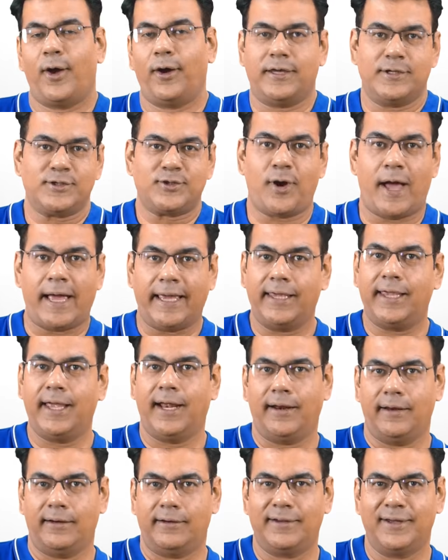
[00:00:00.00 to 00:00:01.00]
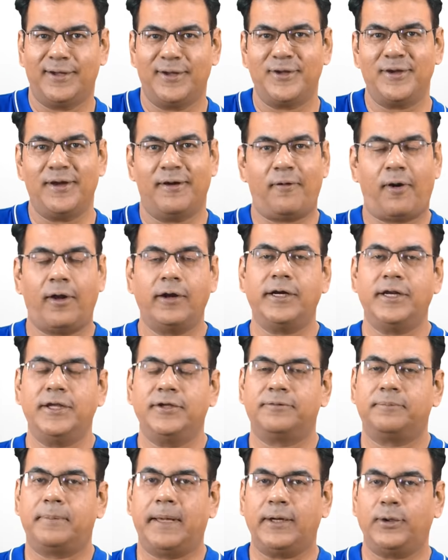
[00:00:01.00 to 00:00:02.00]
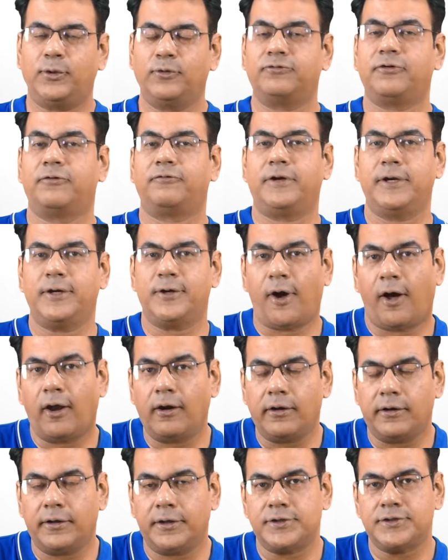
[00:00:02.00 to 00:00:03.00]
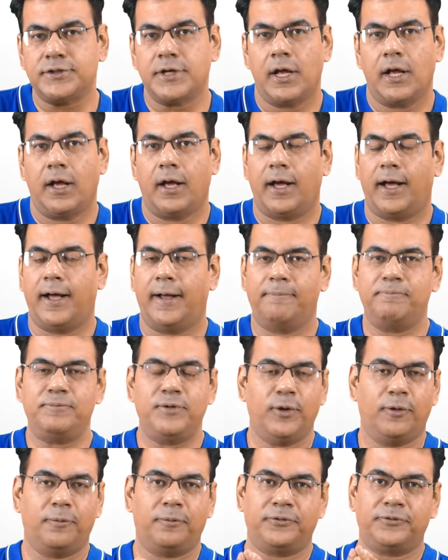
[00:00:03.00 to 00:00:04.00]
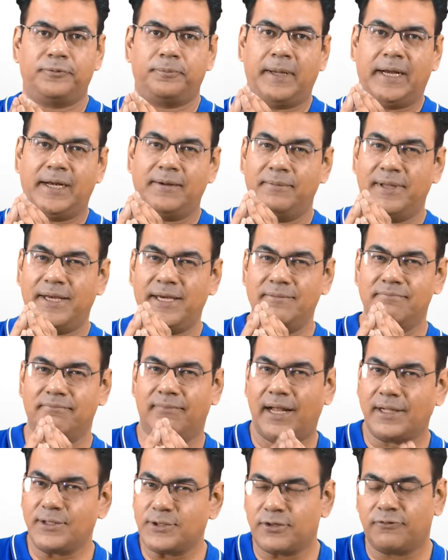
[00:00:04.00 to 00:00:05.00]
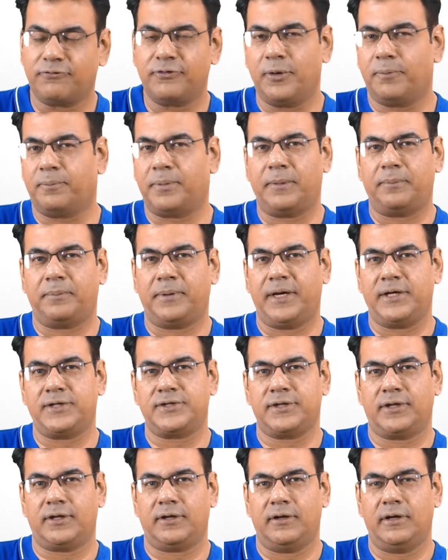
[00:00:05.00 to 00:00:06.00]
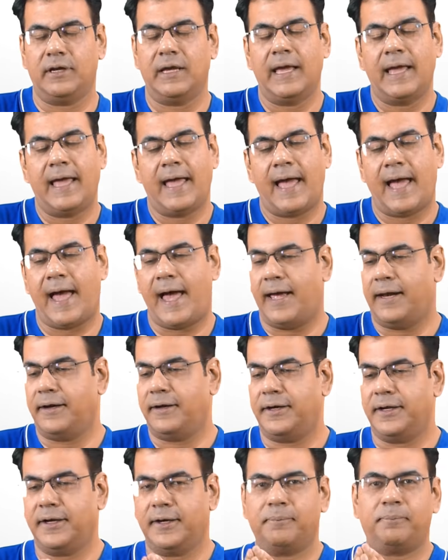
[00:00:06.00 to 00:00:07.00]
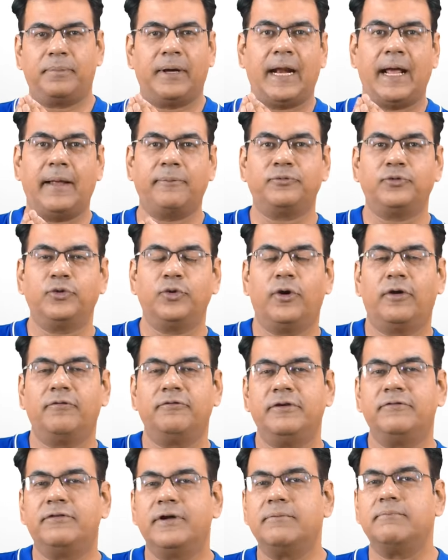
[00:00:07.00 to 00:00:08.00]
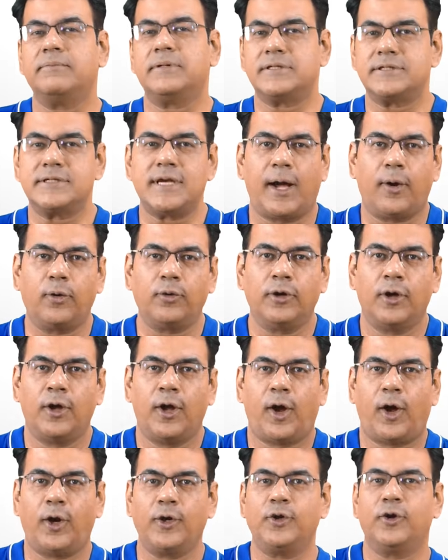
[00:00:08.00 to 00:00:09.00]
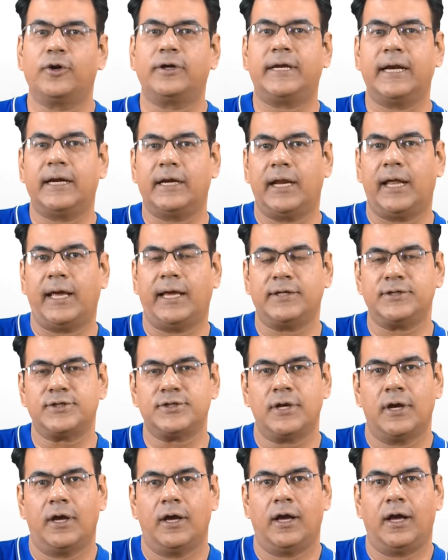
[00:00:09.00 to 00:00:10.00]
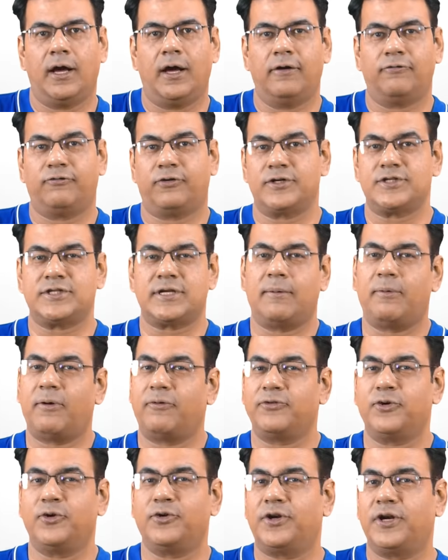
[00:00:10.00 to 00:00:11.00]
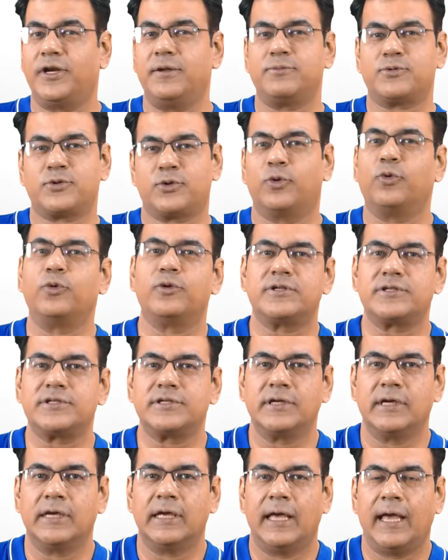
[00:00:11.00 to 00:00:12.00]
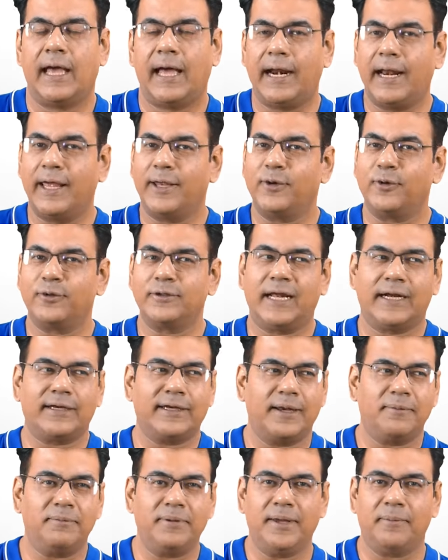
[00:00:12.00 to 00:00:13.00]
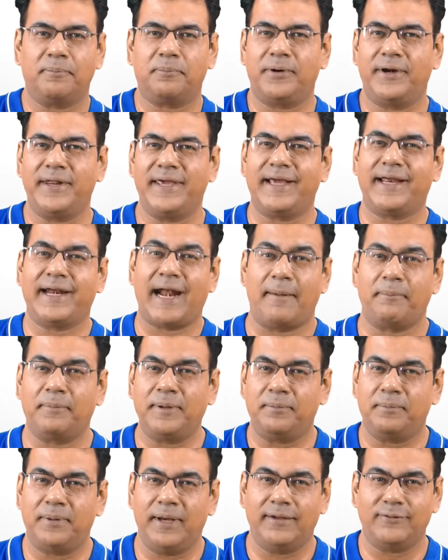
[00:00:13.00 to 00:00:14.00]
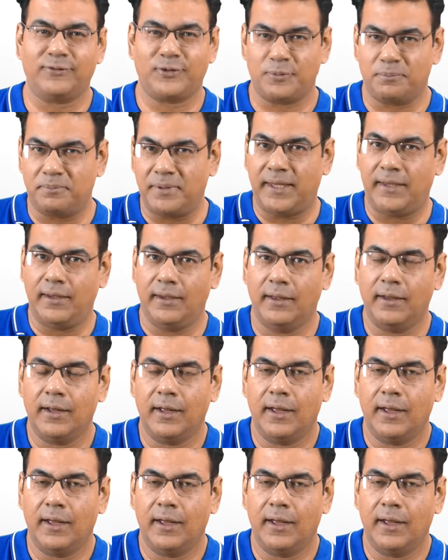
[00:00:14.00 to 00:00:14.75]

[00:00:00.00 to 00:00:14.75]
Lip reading: Okay, so I get it. You have already spent $250, you have spent many months of your preparation, and perhaps you have even missed out on your deadlines for some of your dream schools. And I know that can be a pretty crappy place to be.